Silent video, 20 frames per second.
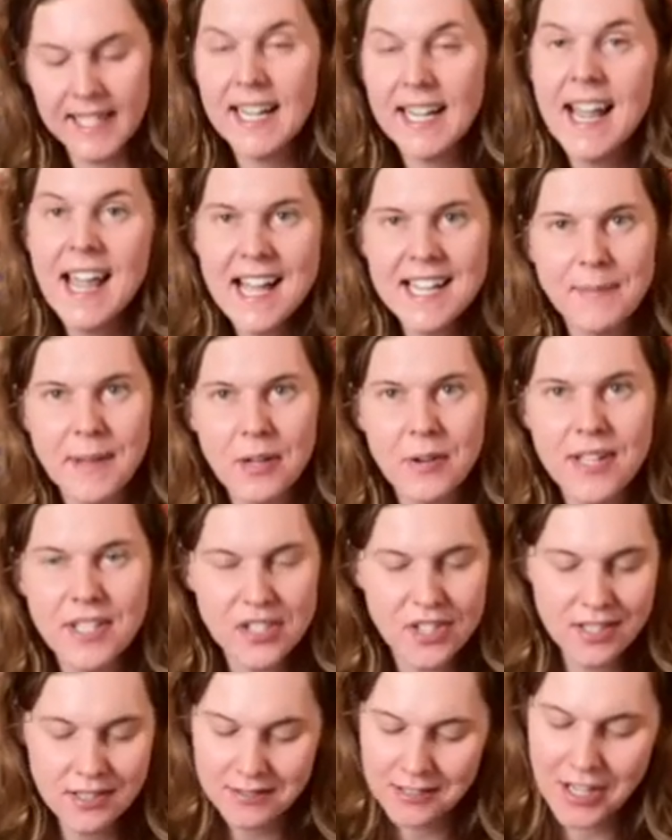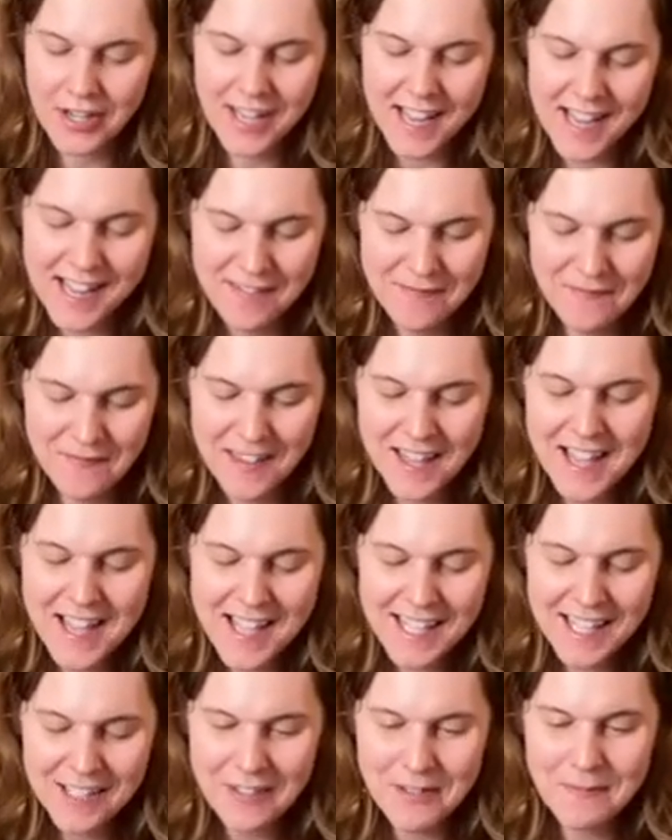I ask my question? Okay.
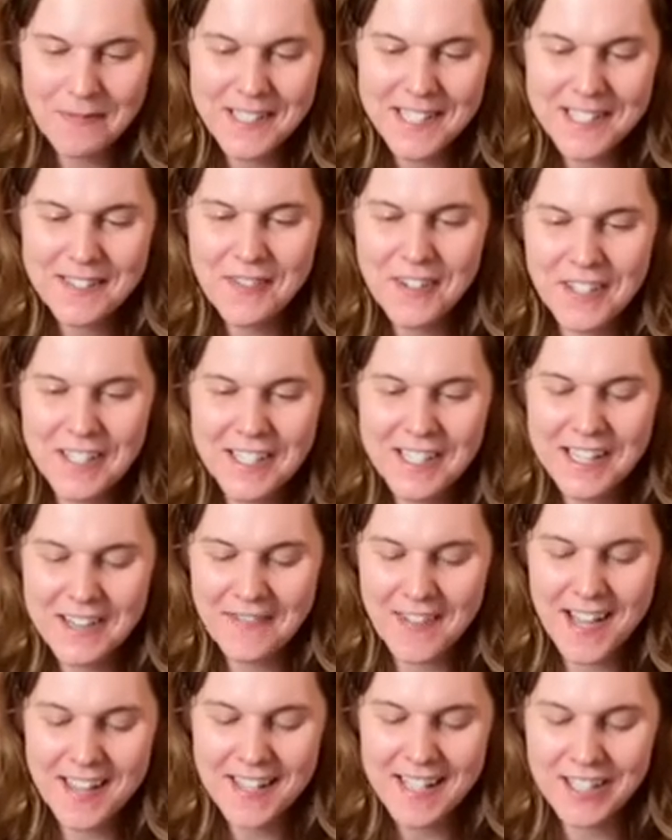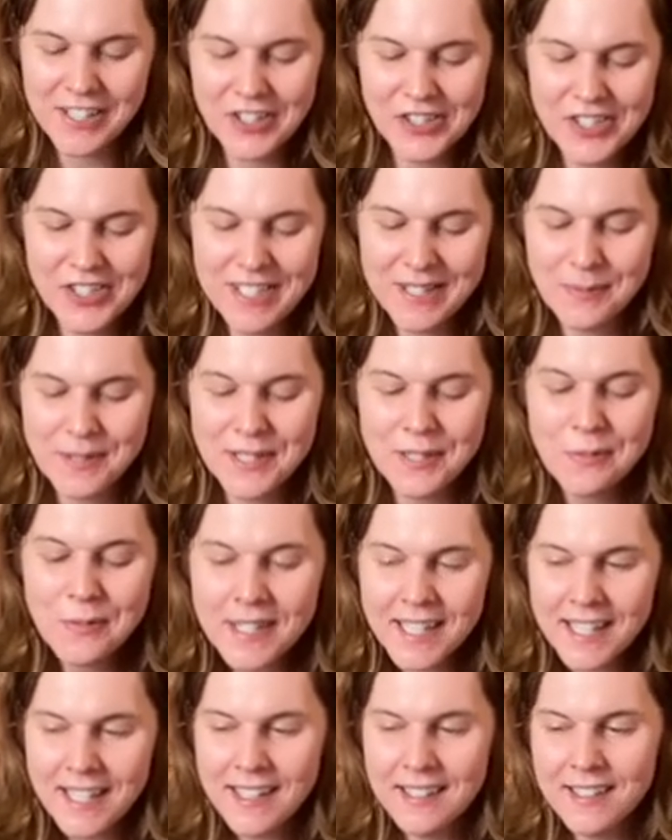Can we please further clarify the energies
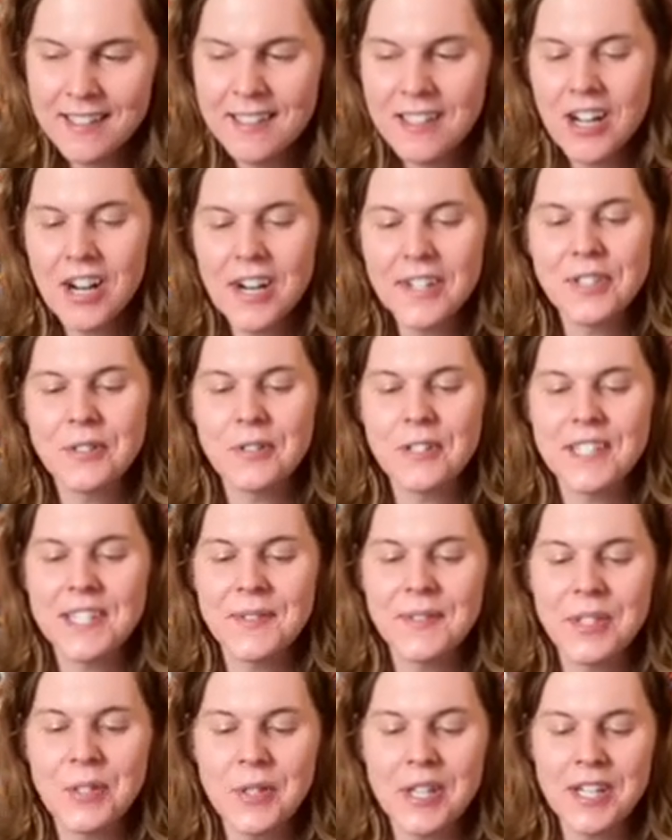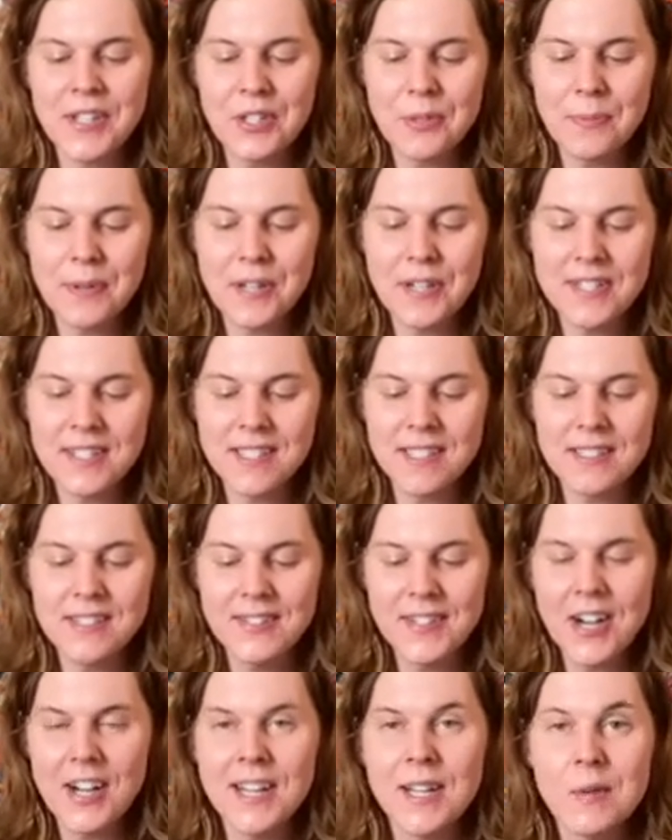between our Taurus viewer and their person,
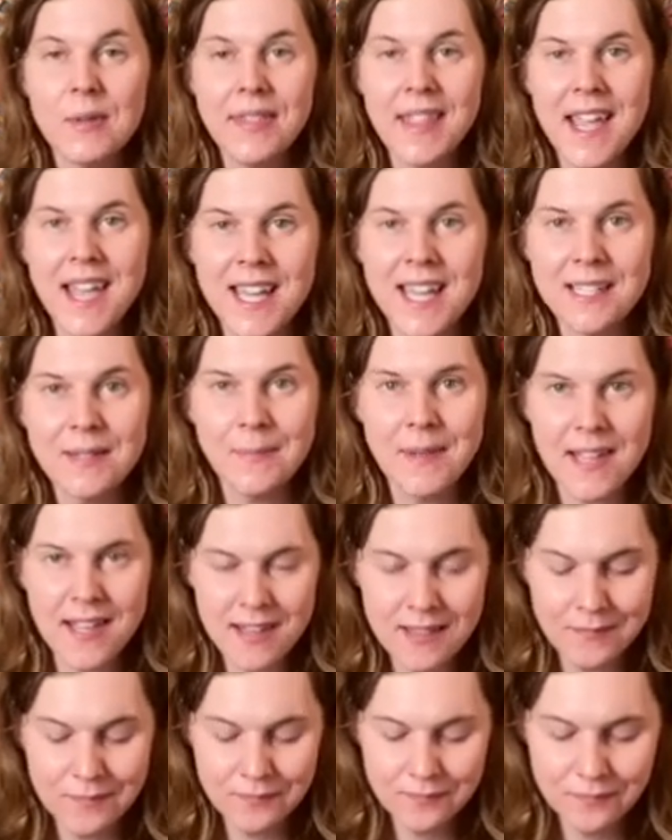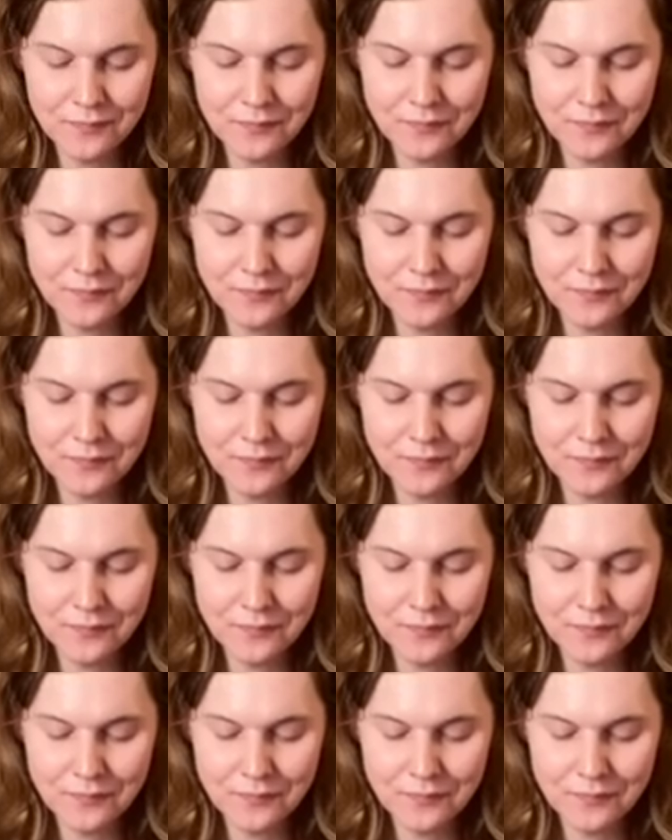starting with the Hanged Man?